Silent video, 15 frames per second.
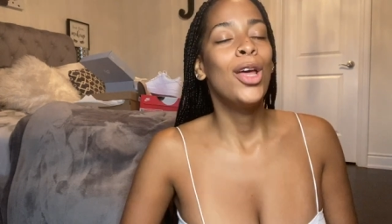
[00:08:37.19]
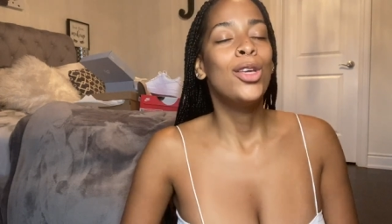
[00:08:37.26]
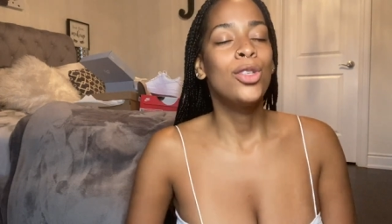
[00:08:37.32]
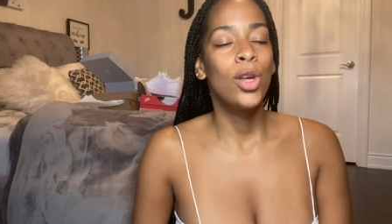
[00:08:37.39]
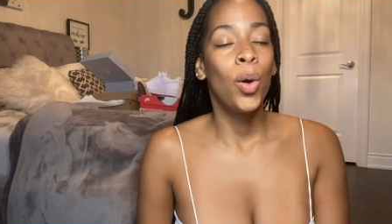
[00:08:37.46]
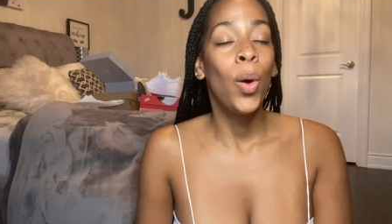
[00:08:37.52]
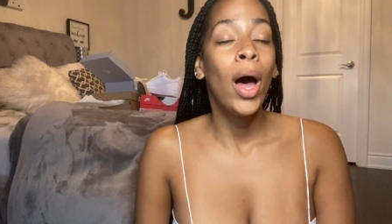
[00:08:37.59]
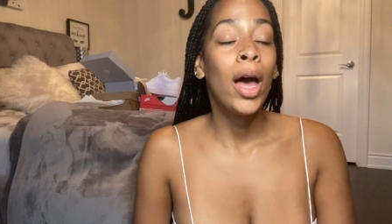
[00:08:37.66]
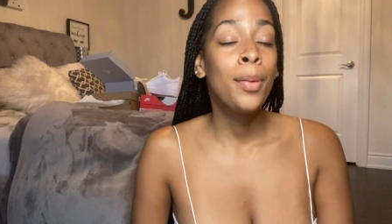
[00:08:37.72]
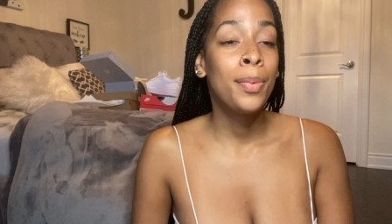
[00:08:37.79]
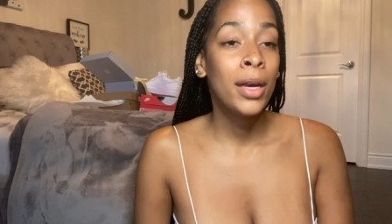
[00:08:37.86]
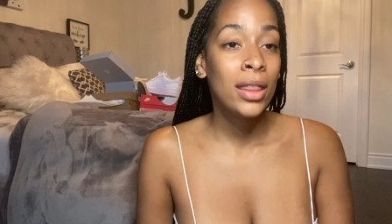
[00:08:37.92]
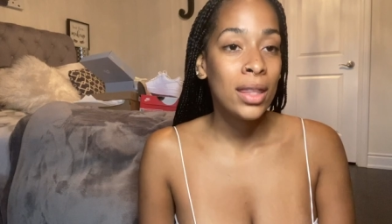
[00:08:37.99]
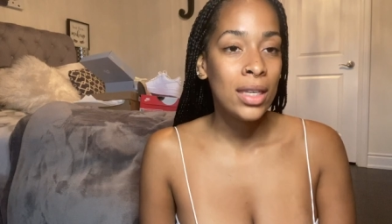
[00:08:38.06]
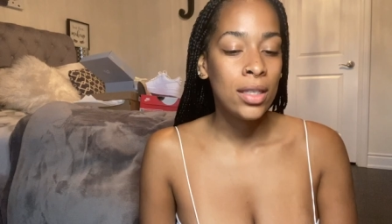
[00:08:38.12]
So I
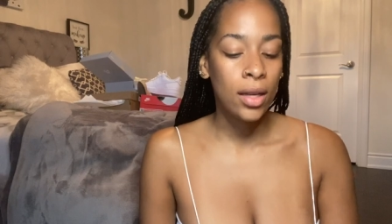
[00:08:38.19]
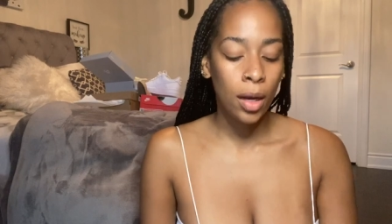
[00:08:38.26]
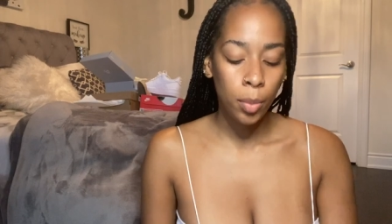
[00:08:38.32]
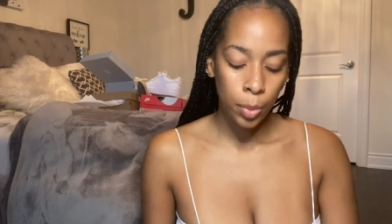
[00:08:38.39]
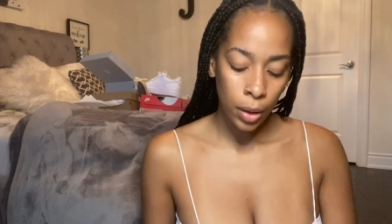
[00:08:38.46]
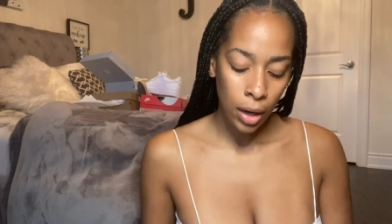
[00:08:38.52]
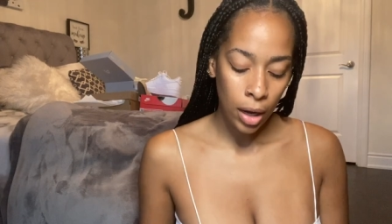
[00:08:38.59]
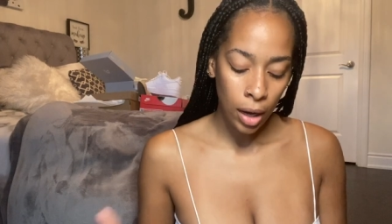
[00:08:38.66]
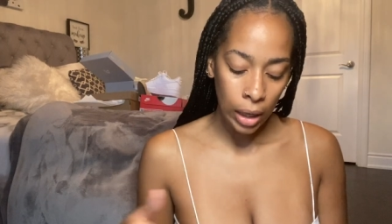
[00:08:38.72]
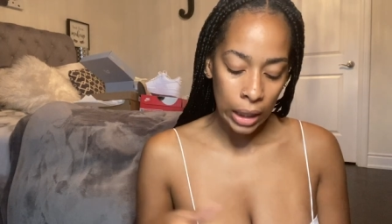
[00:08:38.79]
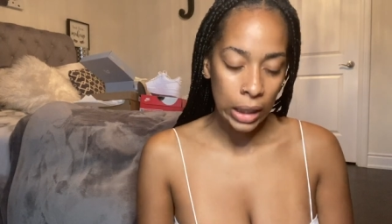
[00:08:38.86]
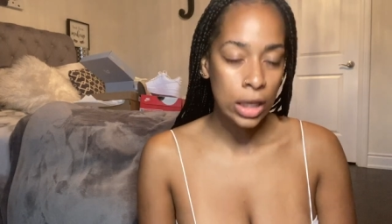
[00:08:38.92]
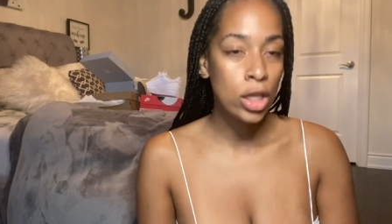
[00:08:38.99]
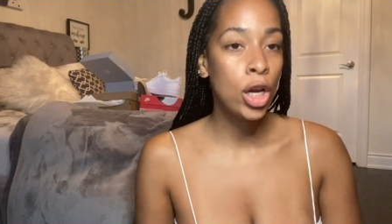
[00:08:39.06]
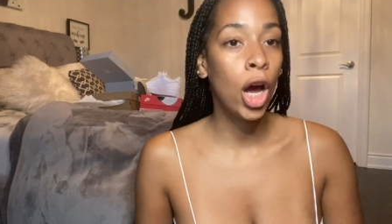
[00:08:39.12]
picked these up,
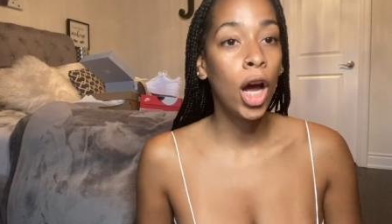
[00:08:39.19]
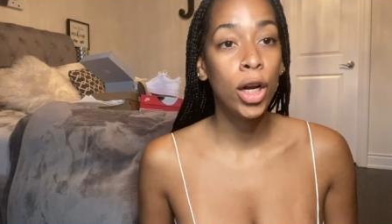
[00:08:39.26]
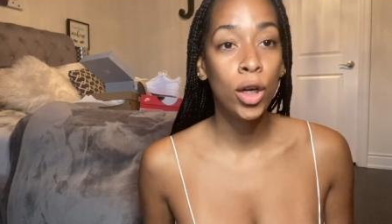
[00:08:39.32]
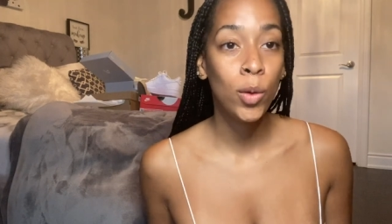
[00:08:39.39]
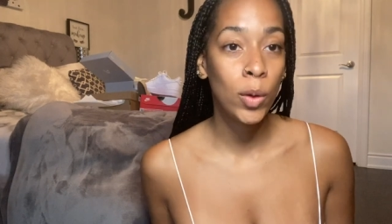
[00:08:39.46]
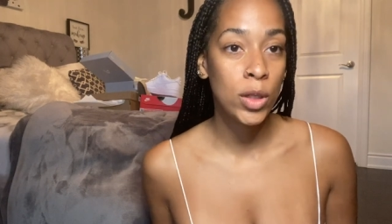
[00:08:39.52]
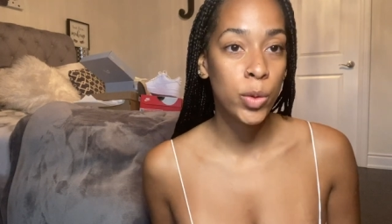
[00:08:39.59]
did not know what